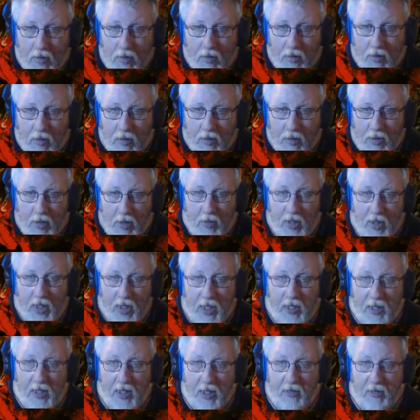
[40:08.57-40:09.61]
Now I
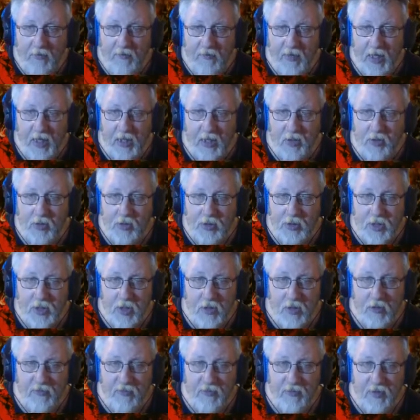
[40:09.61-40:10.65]
hit that far too
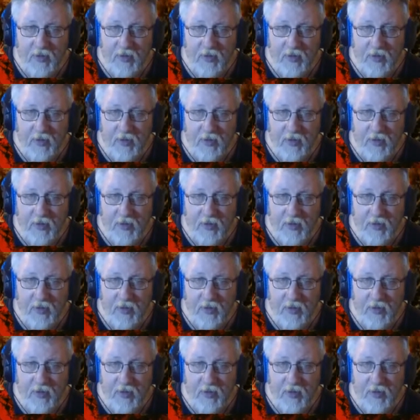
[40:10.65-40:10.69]
soft.